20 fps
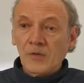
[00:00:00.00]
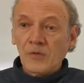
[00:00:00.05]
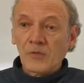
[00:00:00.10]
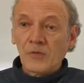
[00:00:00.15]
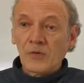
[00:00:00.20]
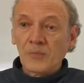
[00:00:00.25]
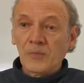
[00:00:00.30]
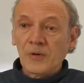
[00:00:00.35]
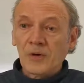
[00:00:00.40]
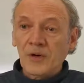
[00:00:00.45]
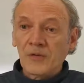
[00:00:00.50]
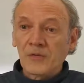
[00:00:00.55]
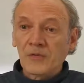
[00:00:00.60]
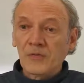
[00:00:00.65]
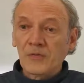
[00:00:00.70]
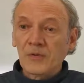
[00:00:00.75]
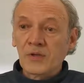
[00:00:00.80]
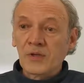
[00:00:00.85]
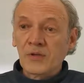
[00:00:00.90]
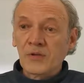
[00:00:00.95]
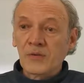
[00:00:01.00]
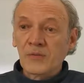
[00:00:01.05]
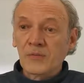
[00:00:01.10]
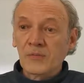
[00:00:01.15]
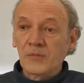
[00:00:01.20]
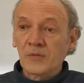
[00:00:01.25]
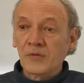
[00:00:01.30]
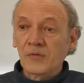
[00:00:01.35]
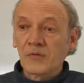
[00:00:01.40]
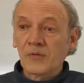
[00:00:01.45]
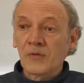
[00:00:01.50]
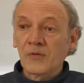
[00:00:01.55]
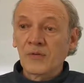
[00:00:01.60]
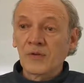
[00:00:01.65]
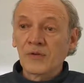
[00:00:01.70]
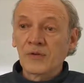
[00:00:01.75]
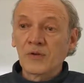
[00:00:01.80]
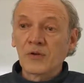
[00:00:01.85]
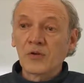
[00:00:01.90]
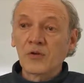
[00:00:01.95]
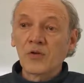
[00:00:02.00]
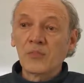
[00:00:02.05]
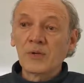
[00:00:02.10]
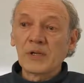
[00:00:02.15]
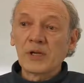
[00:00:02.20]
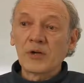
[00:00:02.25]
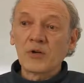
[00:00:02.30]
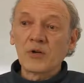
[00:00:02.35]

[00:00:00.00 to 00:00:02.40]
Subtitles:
So in part three, we saw that the global